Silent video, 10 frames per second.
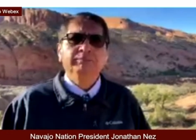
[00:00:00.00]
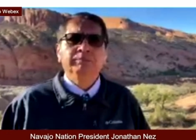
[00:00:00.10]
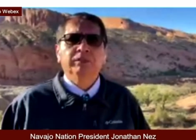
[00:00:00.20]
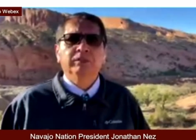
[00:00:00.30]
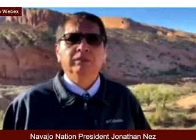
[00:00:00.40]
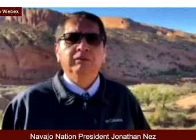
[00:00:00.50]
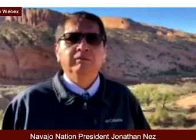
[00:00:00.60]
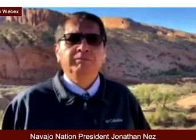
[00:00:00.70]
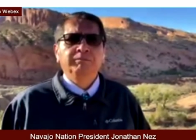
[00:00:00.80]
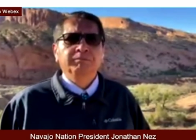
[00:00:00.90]

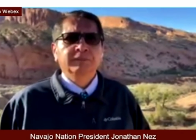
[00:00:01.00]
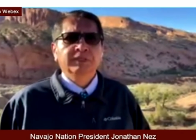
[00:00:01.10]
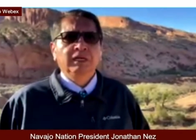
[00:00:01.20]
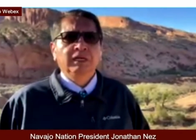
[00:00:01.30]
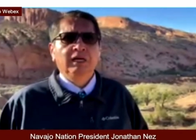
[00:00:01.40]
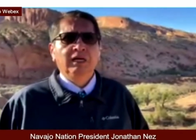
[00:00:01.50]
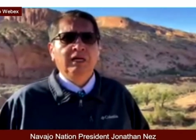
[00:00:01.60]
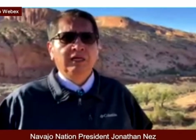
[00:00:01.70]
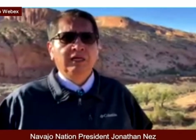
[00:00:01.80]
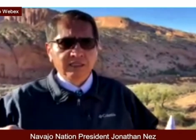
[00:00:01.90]
people
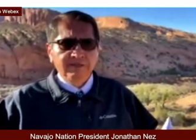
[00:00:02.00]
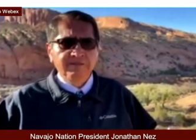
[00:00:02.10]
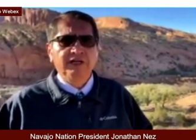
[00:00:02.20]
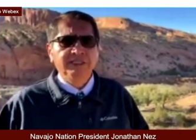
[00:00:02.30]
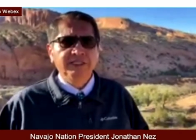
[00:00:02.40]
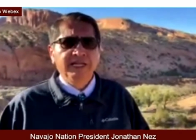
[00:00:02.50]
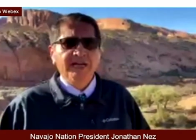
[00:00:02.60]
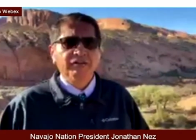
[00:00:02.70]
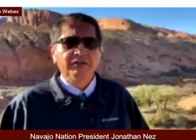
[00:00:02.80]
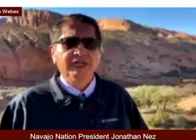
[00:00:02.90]
live on the
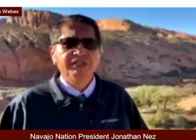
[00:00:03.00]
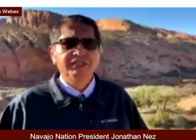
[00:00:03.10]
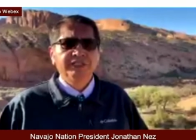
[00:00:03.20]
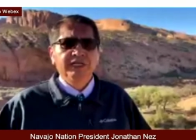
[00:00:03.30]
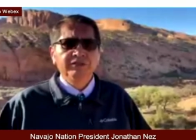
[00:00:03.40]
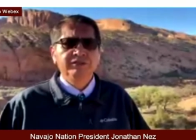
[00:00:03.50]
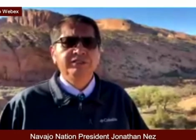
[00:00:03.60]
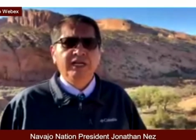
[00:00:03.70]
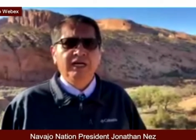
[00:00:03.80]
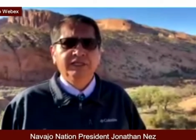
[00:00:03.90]
Navajo Nation that
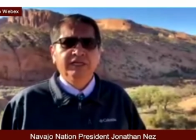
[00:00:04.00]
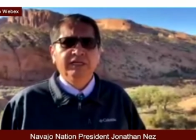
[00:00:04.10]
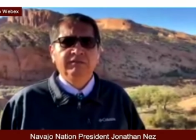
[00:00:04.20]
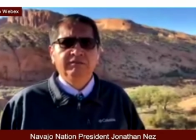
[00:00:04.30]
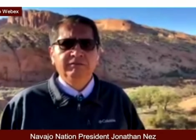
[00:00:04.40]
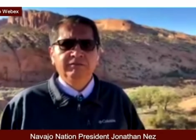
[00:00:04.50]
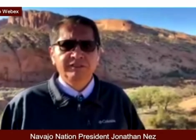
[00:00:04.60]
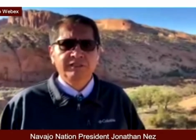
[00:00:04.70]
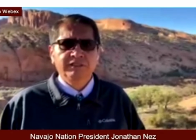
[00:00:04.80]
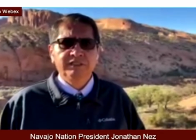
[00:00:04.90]
use the healthcare
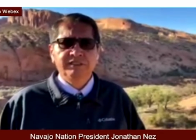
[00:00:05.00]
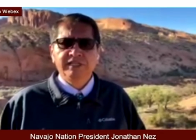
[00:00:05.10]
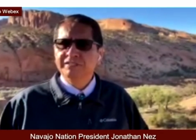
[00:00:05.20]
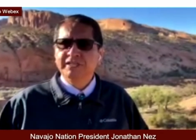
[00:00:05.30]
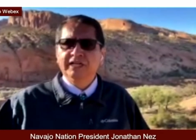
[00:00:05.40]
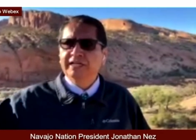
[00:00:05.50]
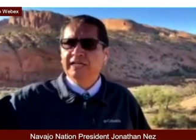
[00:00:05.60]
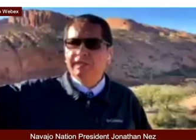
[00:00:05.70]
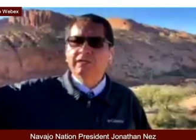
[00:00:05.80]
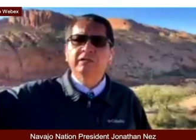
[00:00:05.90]
facilities. That's not
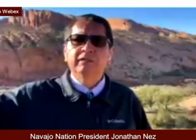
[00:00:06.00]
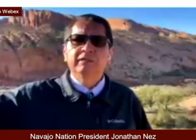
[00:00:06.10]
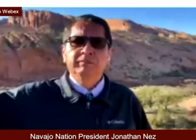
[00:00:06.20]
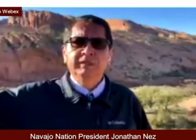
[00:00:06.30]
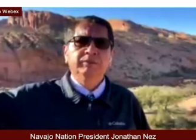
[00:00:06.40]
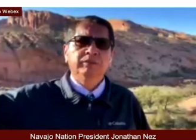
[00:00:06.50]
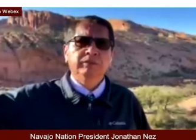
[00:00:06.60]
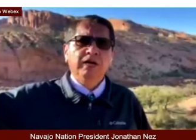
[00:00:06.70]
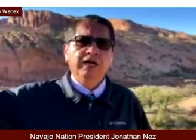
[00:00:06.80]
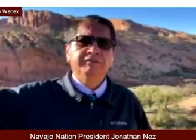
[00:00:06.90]
counting
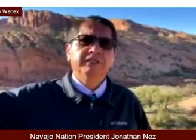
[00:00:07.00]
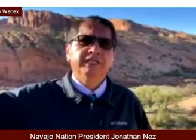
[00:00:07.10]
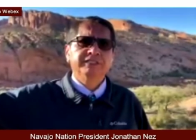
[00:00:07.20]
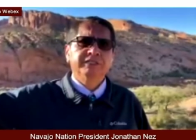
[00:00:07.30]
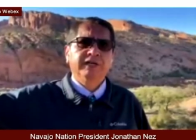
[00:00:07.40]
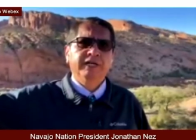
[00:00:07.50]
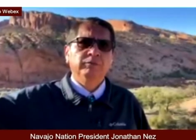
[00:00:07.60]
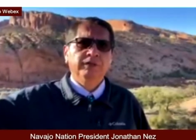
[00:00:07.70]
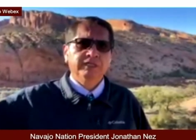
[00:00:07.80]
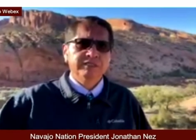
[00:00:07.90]
people off the nation,
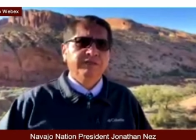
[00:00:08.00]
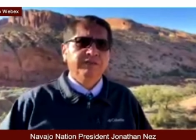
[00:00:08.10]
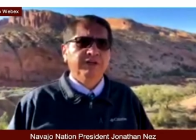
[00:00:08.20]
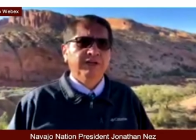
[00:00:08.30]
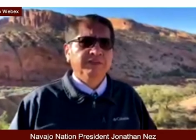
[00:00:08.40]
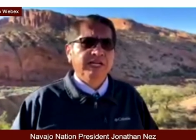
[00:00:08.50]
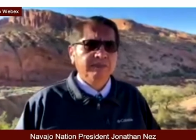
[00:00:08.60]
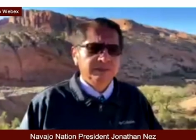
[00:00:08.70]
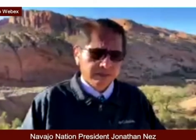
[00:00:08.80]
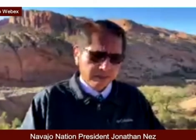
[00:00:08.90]
right?
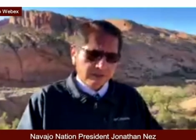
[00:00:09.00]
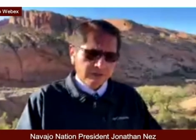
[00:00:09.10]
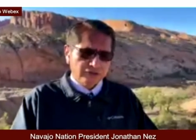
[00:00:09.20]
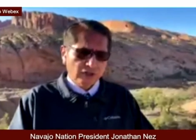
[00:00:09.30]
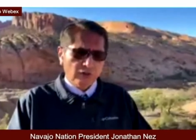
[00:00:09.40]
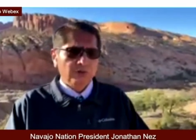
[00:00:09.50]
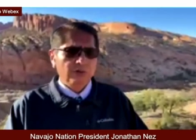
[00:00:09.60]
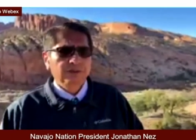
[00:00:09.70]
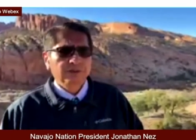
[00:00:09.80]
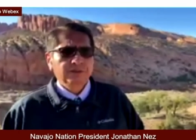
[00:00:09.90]
175,000.
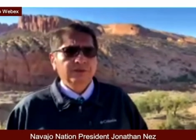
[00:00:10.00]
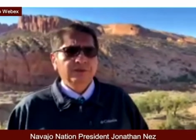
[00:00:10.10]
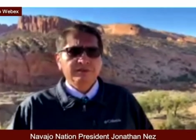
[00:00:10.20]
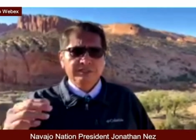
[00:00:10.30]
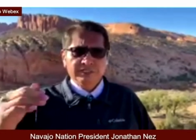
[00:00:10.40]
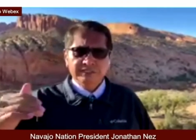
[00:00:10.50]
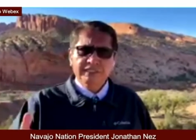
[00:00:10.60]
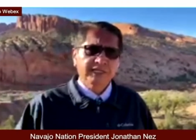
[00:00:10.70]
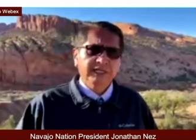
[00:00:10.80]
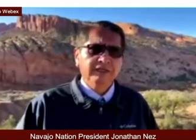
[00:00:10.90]
So
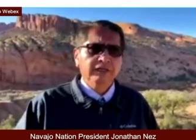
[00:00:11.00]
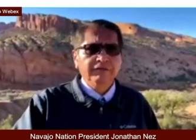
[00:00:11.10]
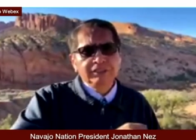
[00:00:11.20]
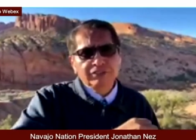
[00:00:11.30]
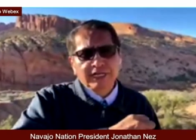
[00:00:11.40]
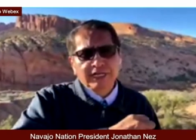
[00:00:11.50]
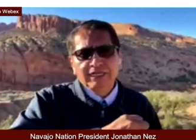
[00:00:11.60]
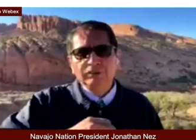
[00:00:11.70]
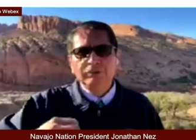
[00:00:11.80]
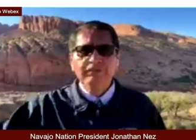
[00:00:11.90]
16 and under, if we took
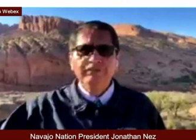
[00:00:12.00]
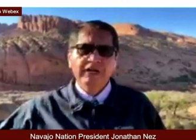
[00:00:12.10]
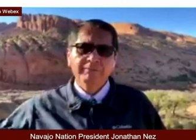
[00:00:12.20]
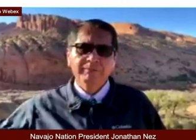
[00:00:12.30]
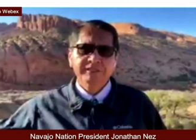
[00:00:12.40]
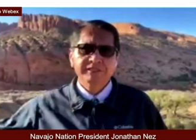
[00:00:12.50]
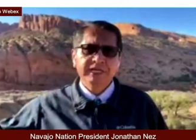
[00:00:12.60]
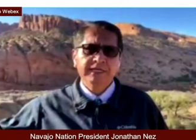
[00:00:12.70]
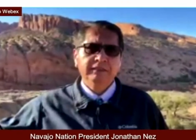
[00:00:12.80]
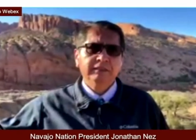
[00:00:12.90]
out
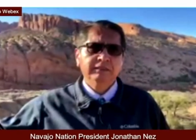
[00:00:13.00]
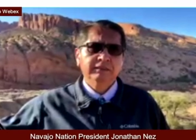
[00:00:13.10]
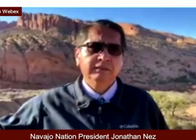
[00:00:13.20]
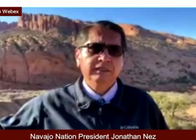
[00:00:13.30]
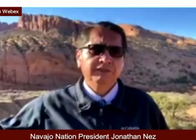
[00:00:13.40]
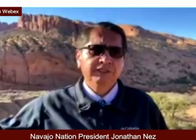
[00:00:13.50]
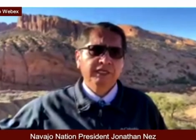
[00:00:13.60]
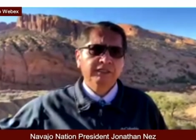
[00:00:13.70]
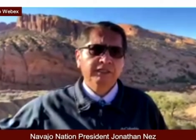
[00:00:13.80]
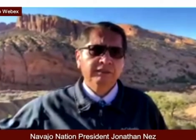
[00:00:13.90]
25% of the
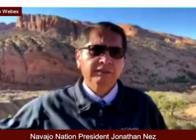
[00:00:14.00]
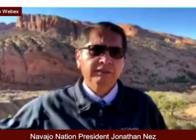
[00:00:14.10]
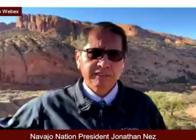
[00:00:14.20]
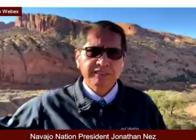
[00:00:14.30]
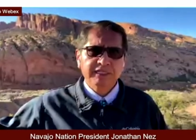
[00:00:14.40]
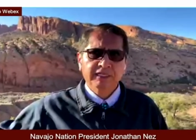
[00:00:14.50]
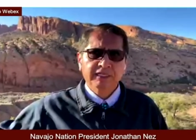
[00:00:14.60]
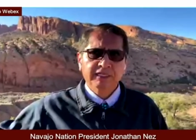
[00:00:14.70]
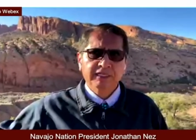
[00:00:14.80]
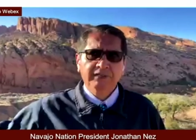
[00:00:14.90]
younger 16 and
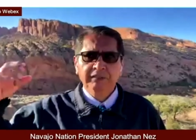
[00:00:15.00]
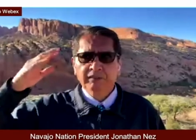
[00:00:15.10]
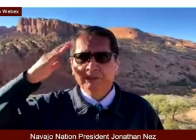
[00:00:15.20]
under,